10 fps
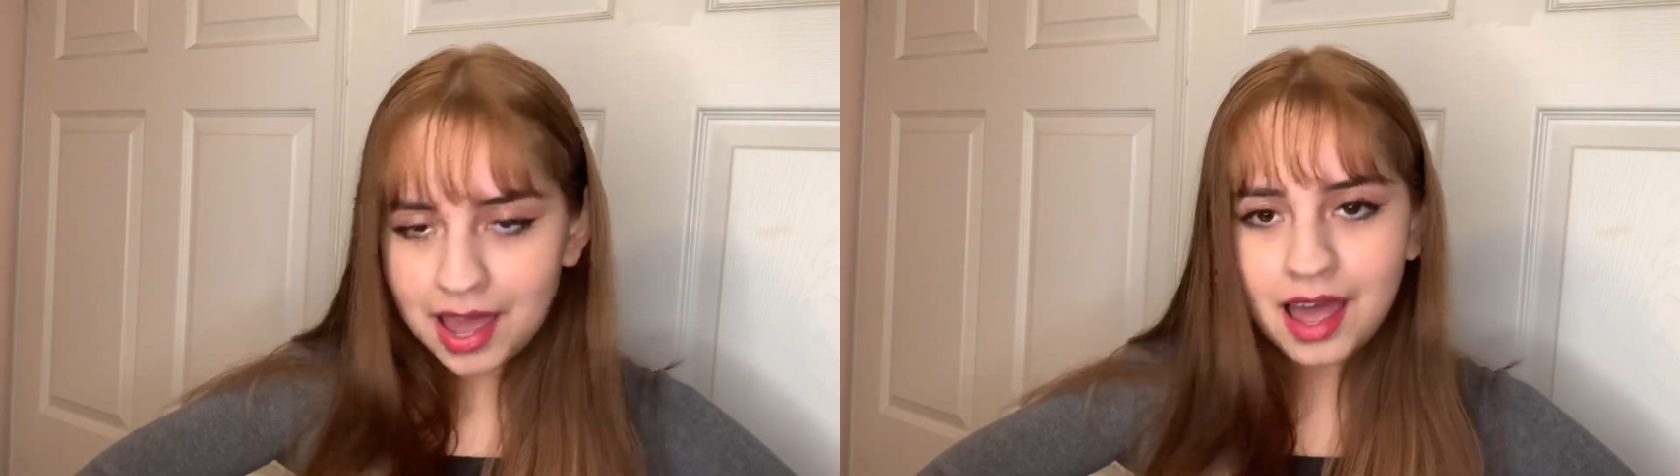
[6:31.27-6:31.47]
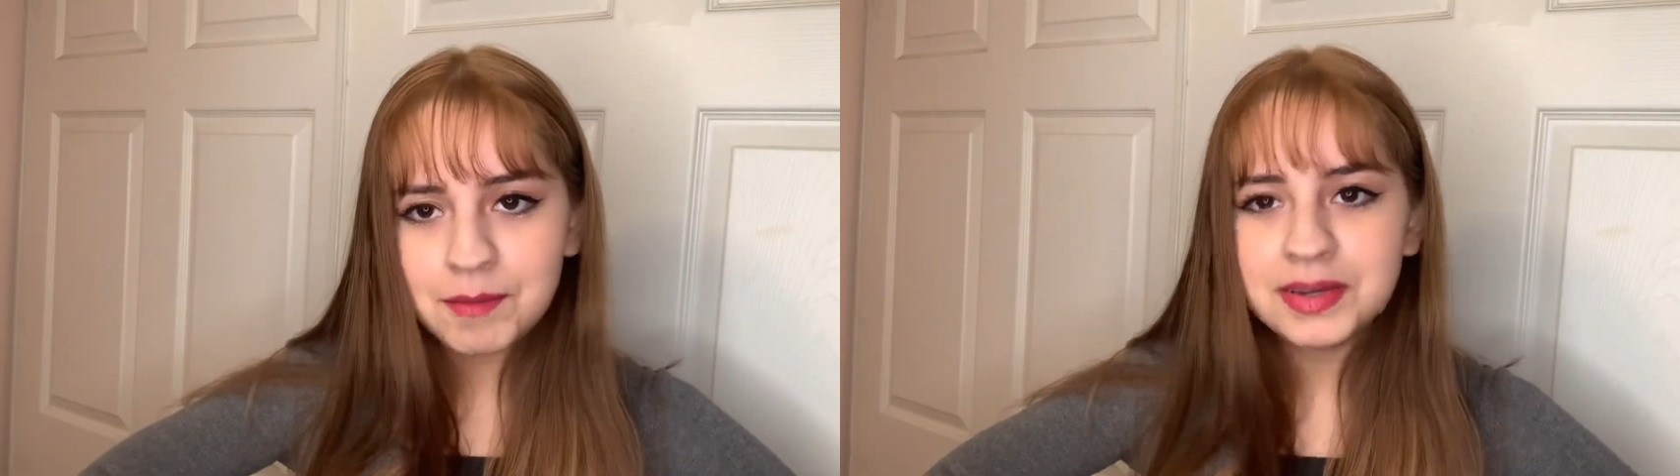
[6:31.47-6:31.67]

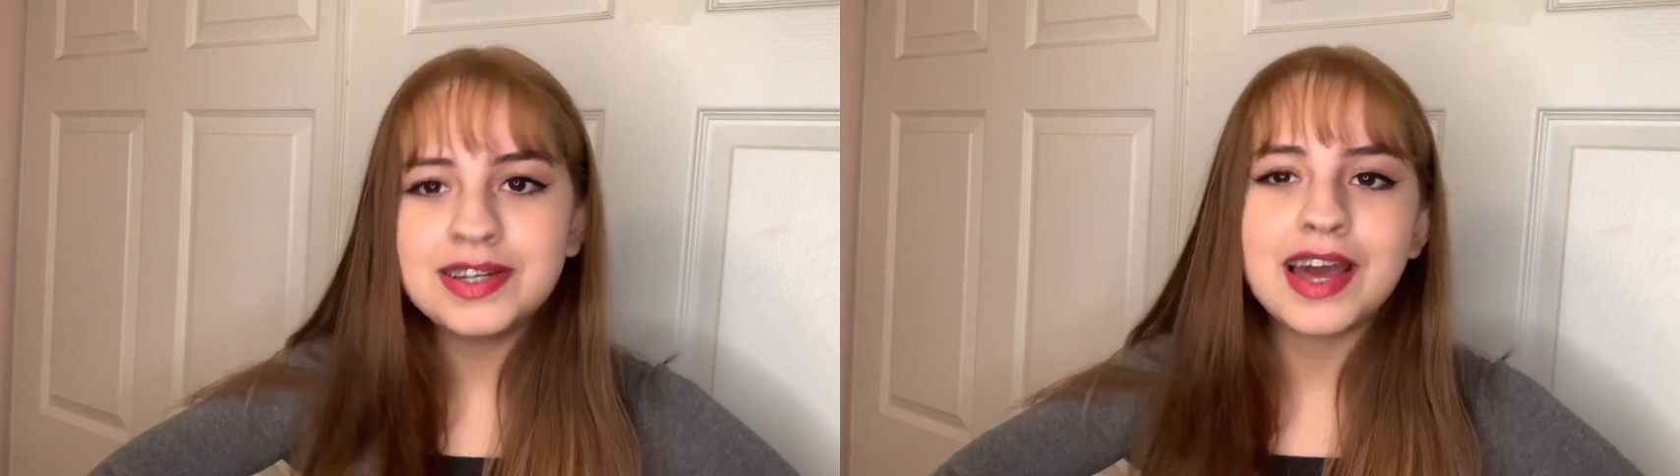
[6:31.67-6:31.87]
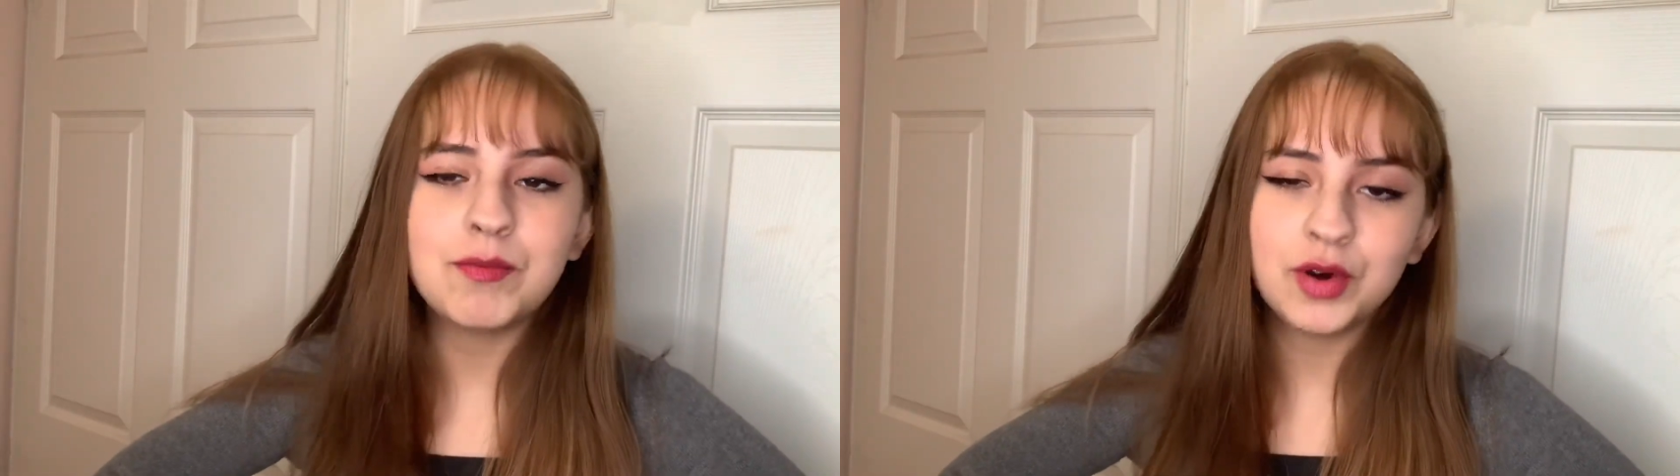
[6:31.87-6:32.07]
I'm going
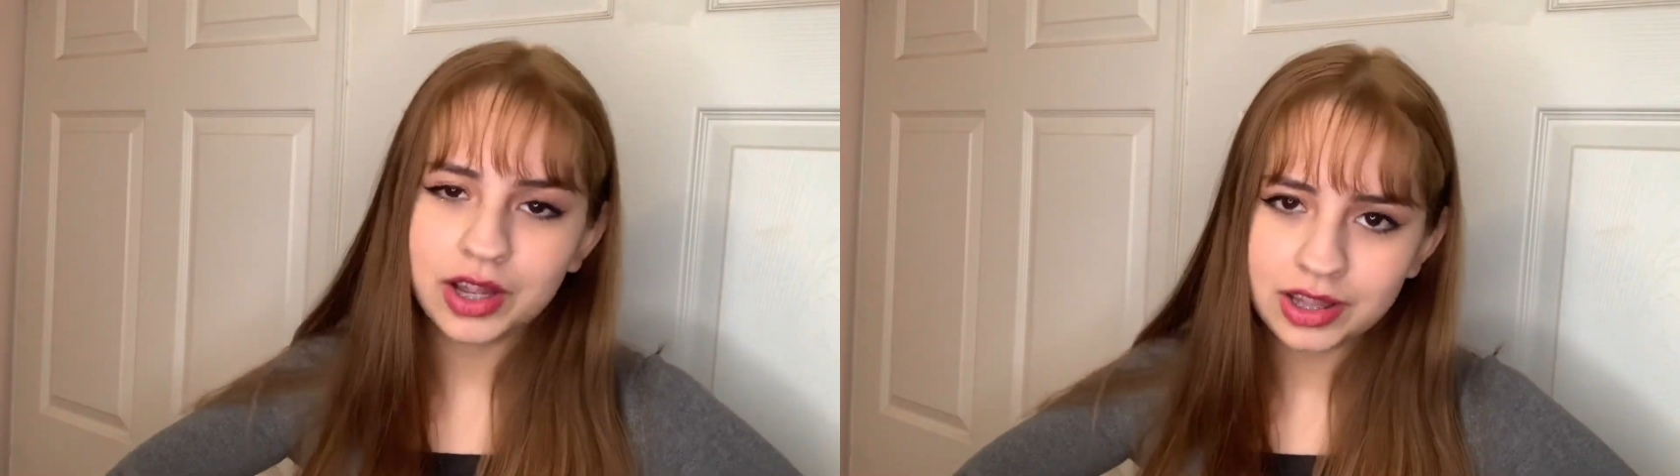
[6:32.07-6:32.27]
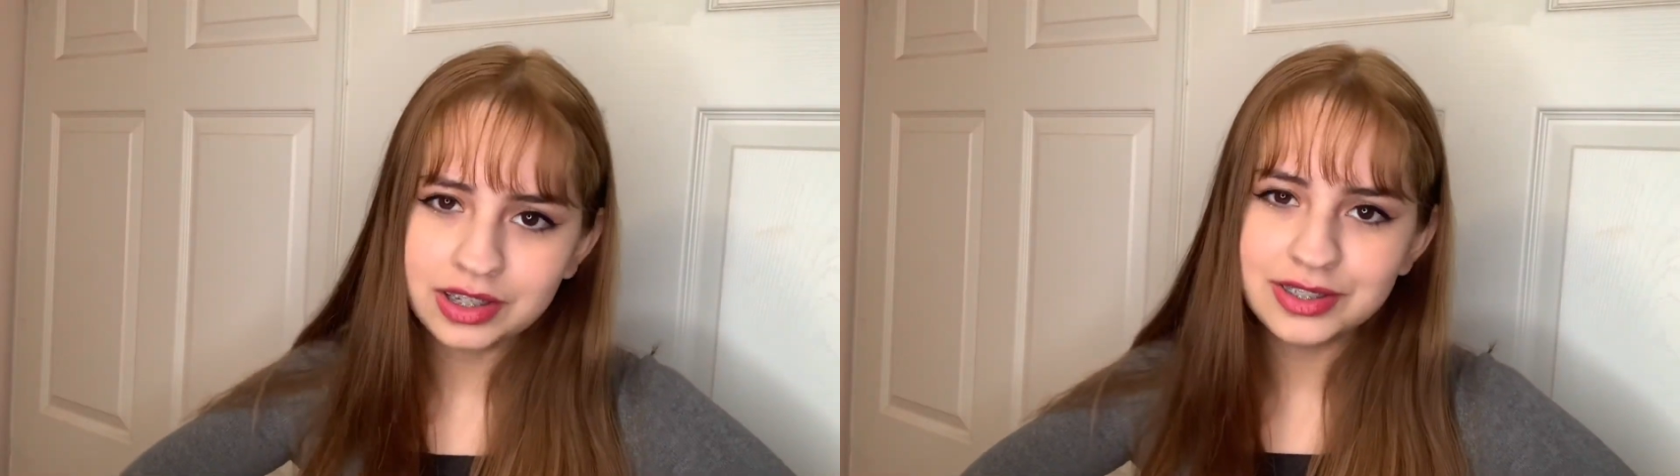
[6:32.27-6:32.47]
to dye more
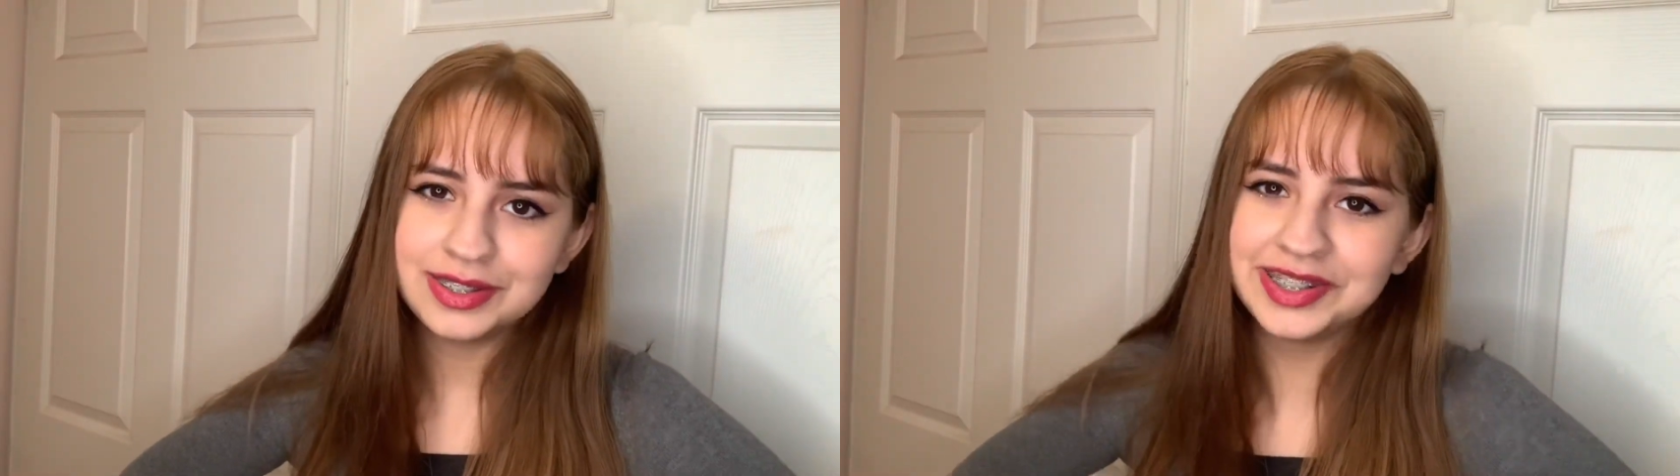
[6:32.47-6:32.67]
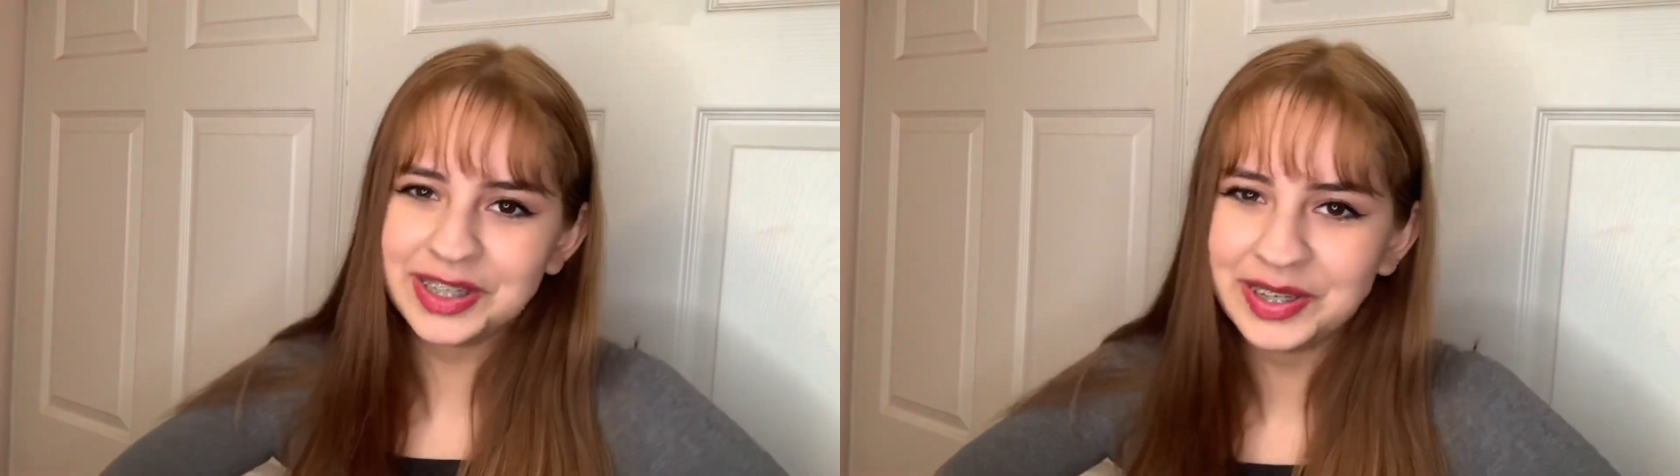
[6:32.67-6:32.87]

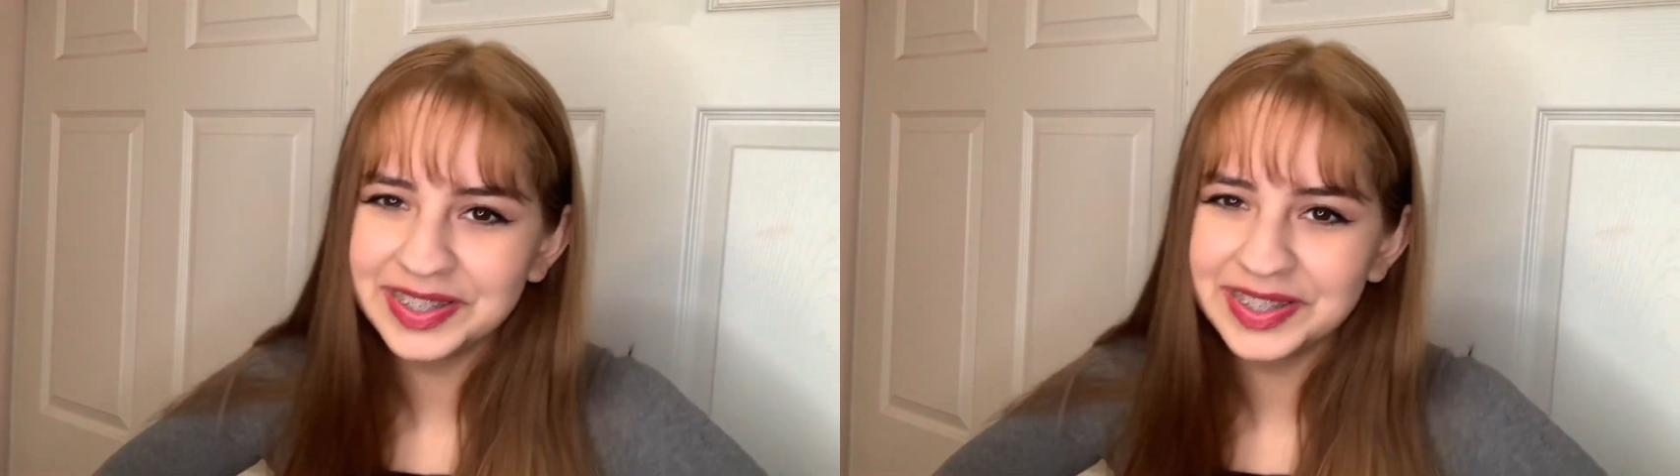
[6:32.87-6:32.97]
colors.